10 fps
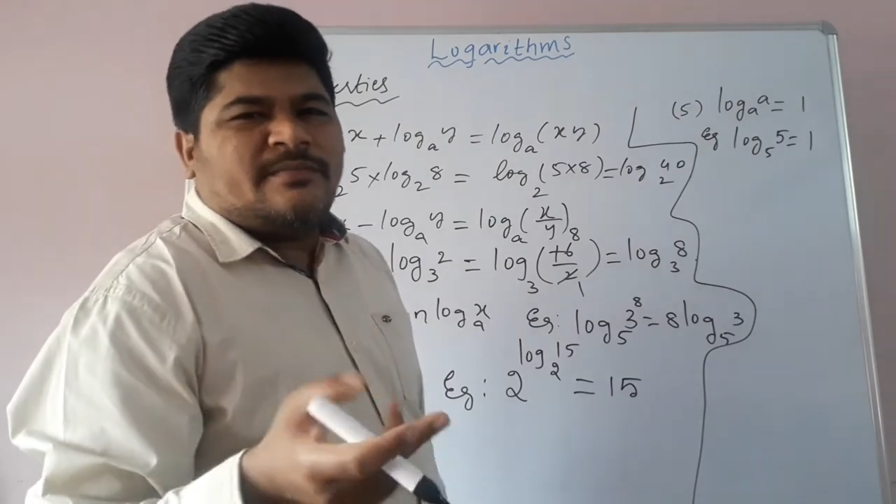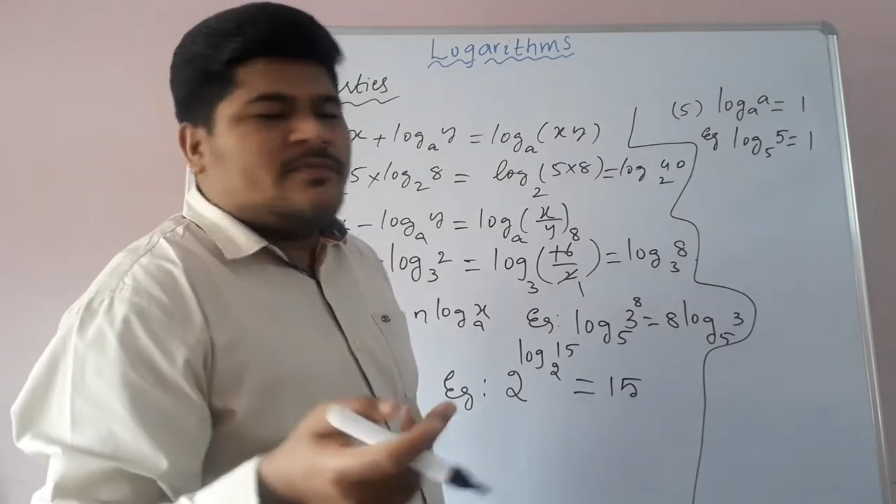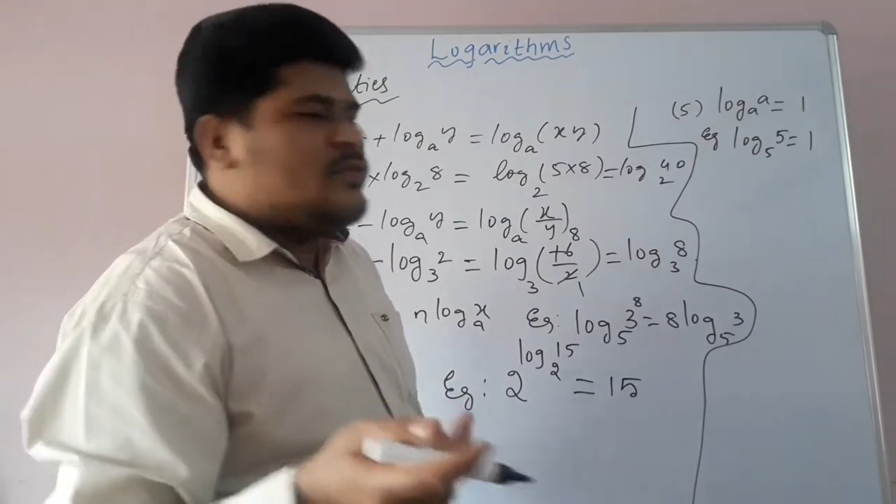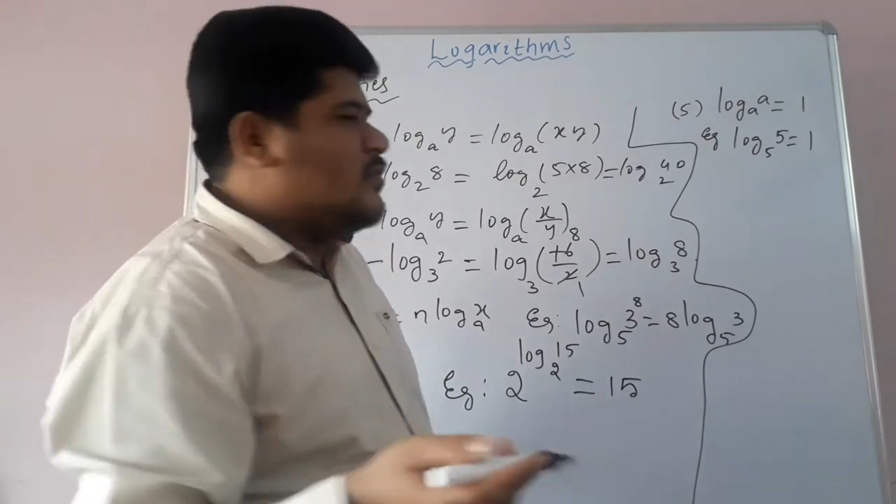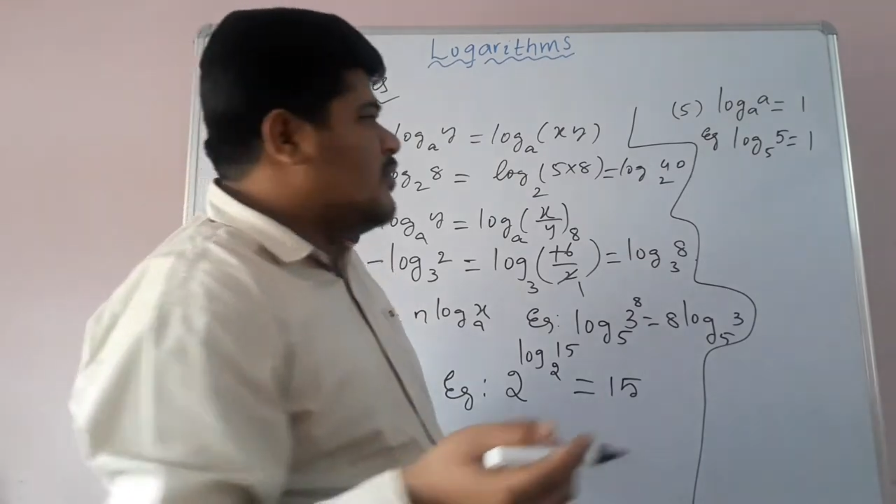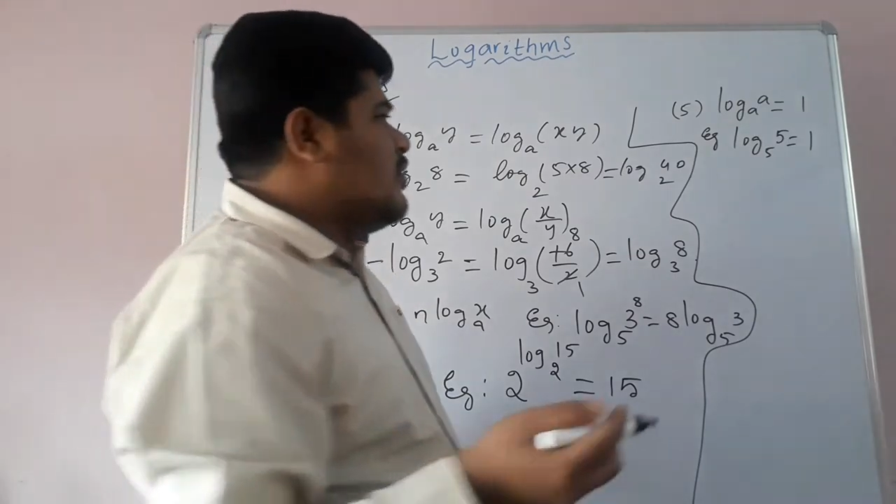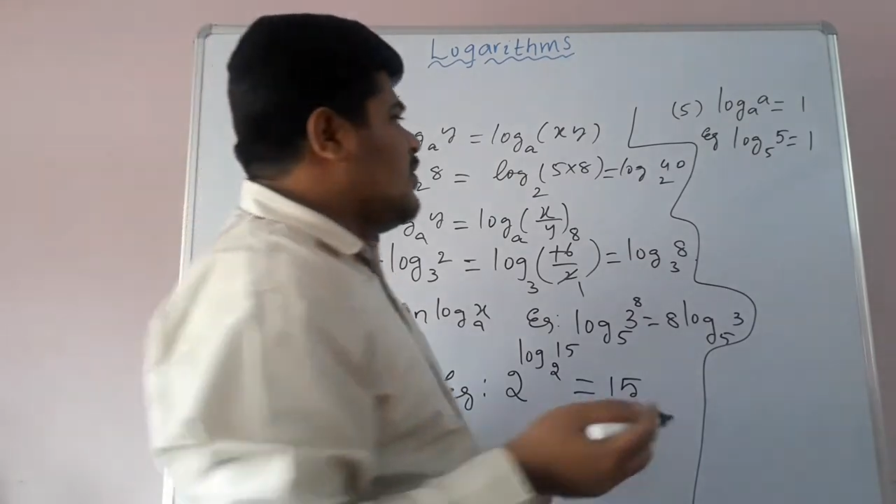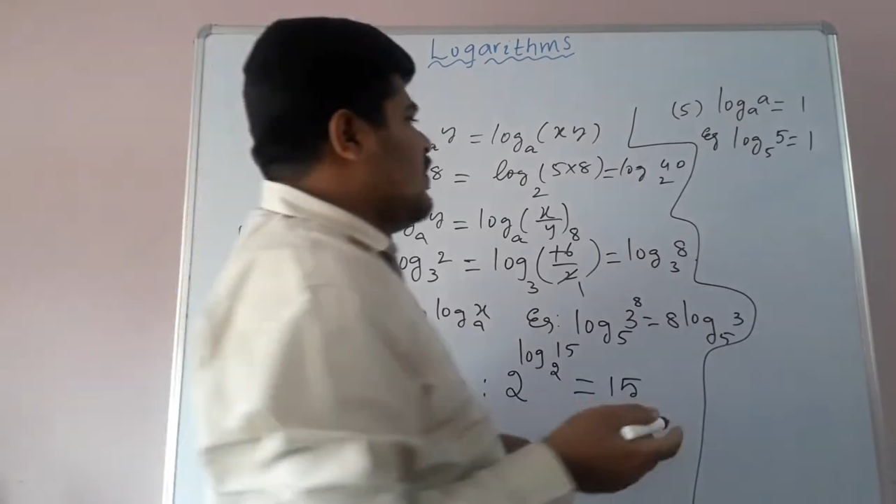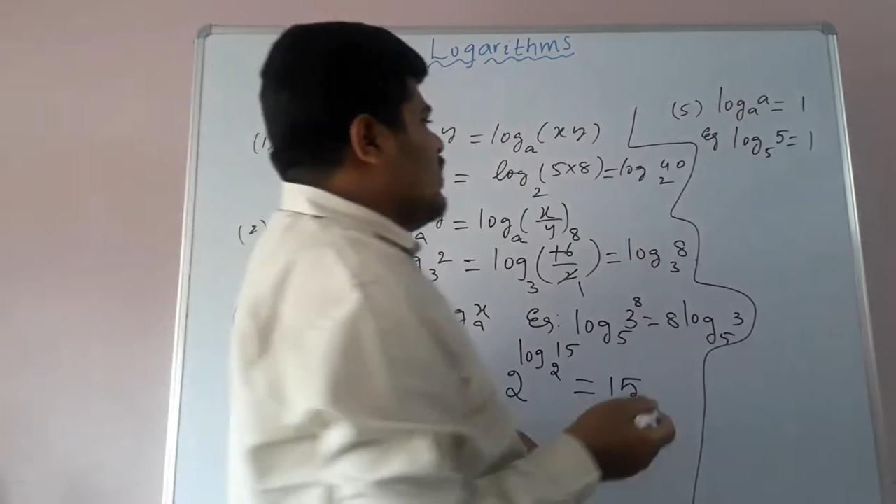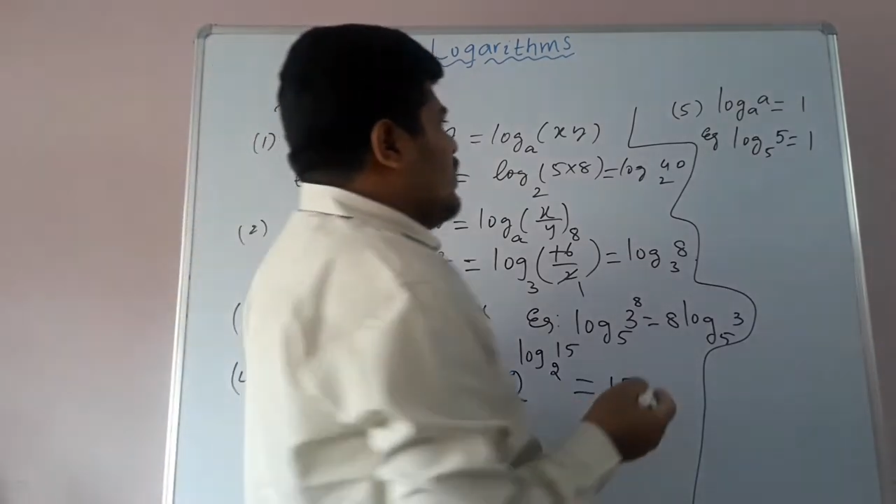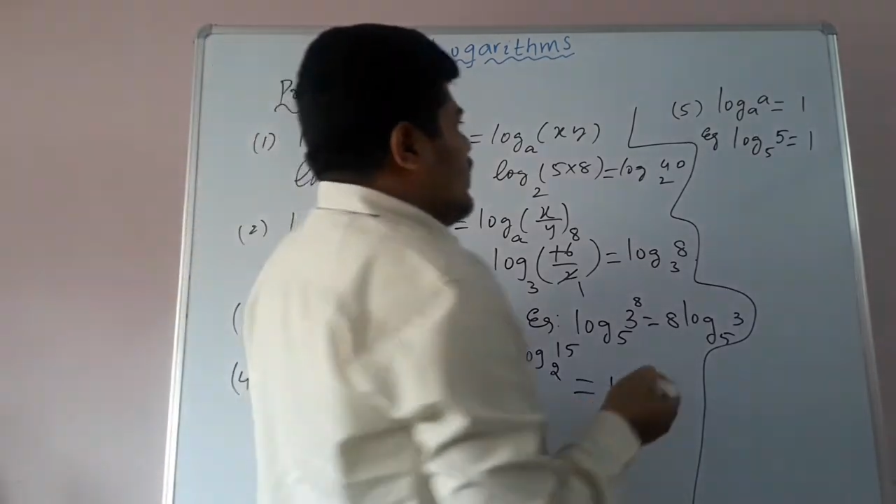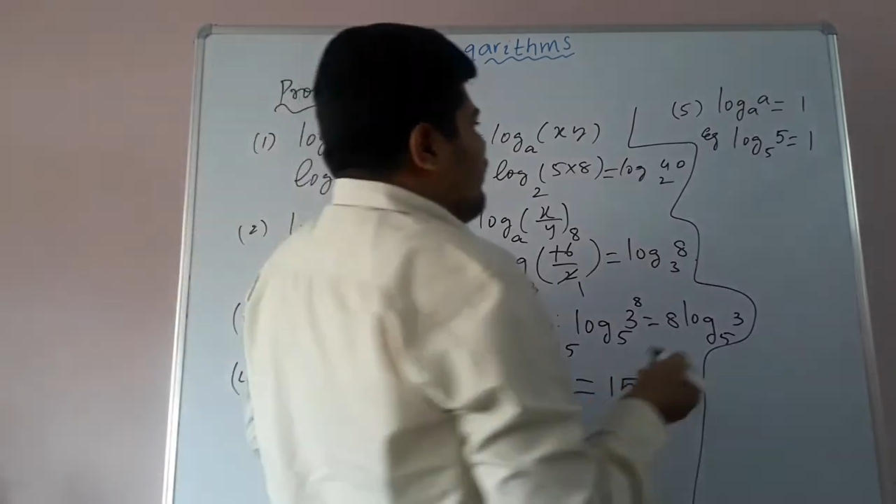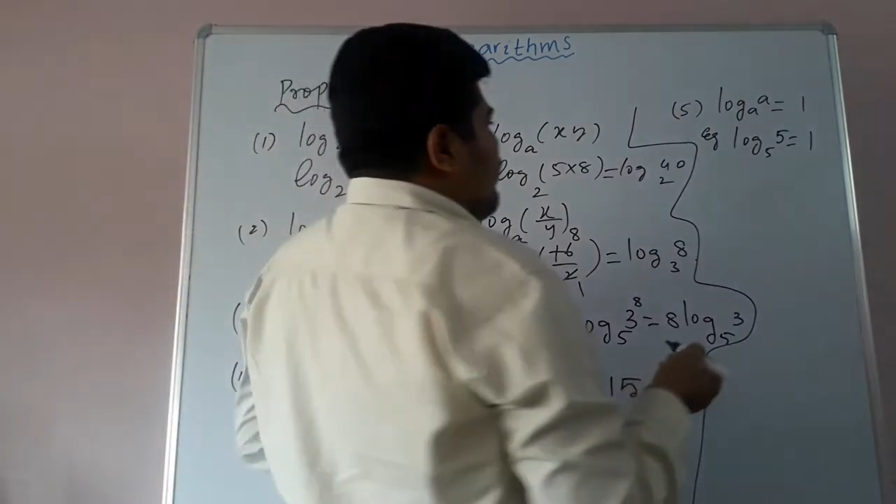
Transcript: So if you